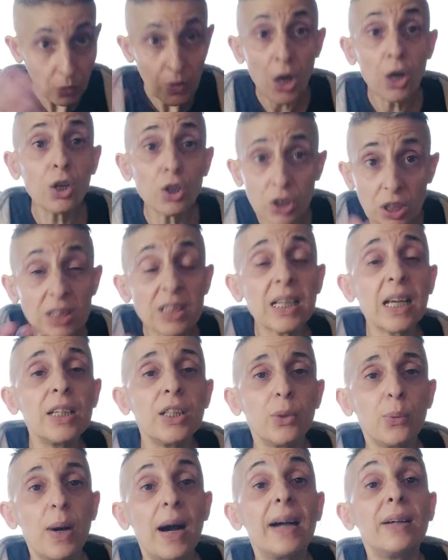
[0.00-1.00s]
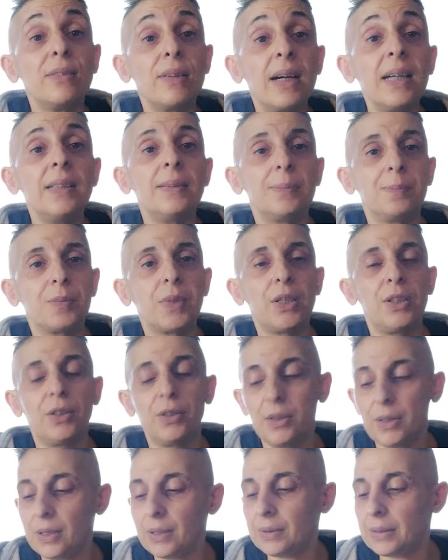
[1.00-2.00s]
Because I'll tell you why, right?
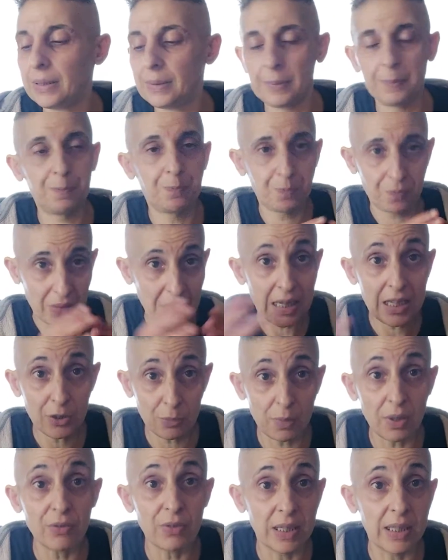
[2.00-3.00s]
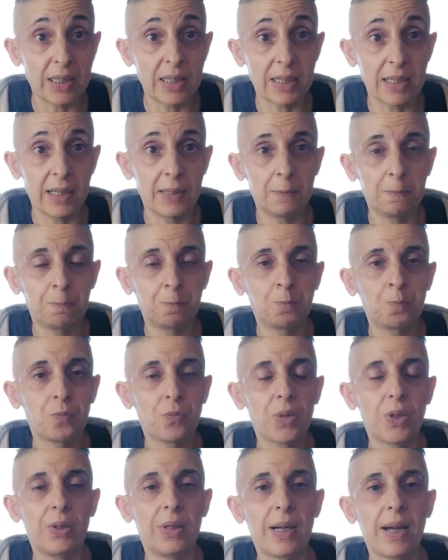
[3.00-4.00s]
Here's my reasoning,
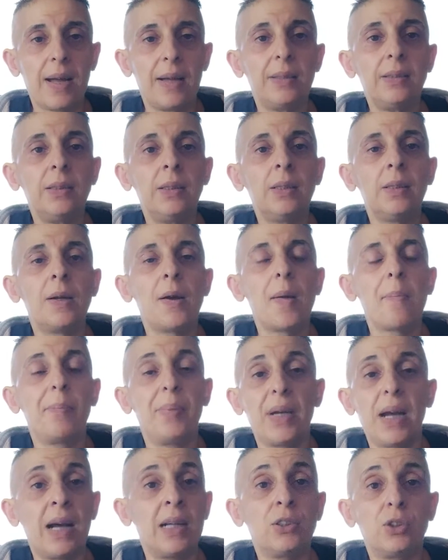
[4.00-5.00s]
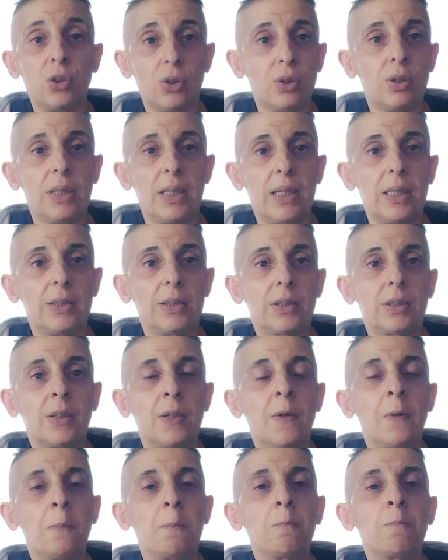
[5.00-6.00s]
okay, behind all this.
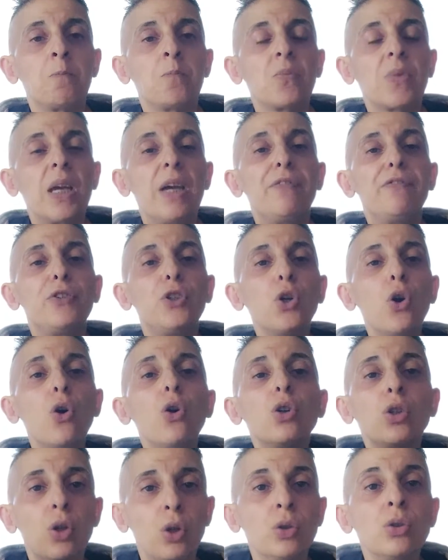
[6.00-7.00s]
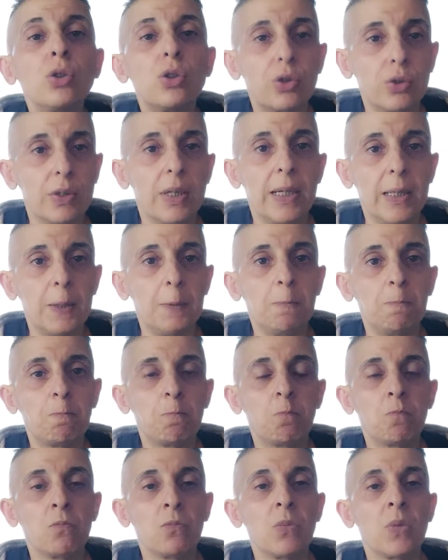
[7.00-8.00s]
If your country
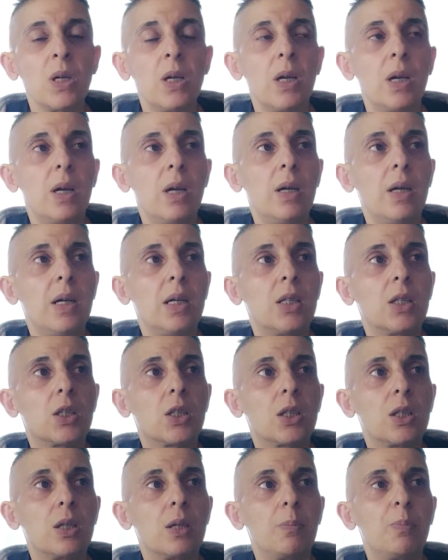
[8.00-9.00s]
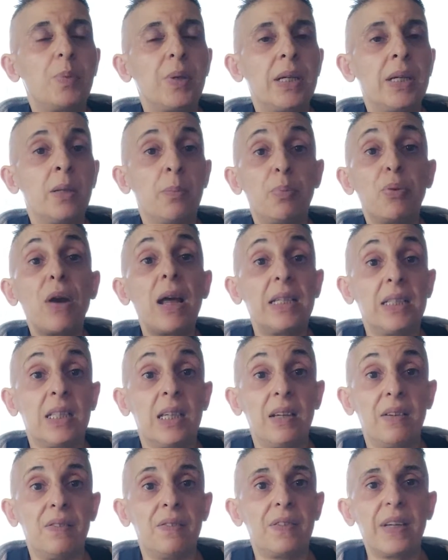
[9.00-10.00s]
is being
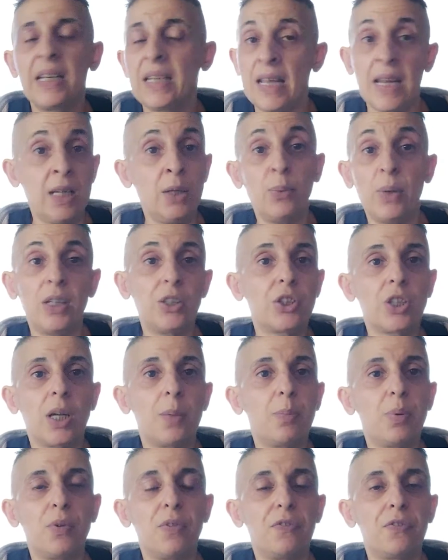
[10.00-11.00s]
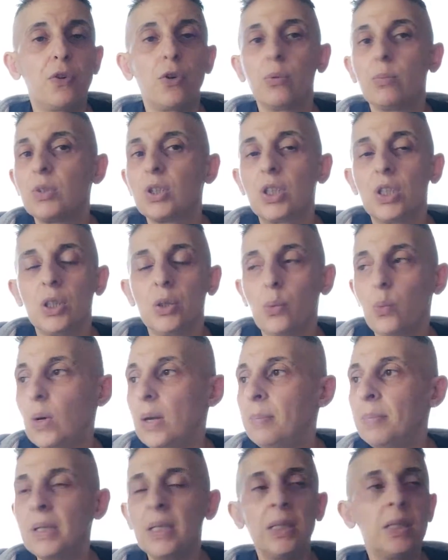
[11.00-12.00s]
oppressive in any way, shape or form to your
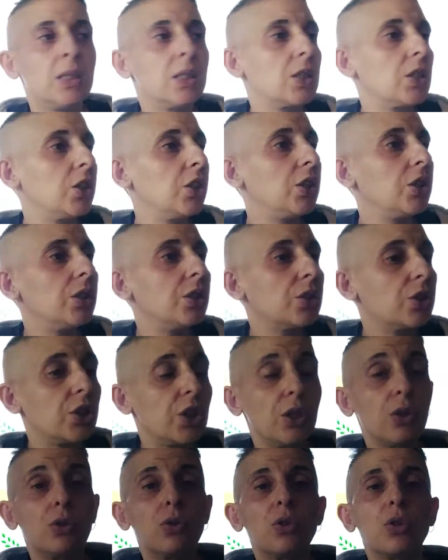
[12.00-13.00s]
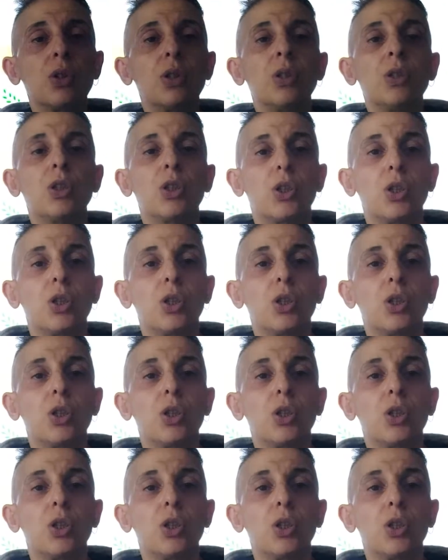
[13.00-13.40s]
women, to your children,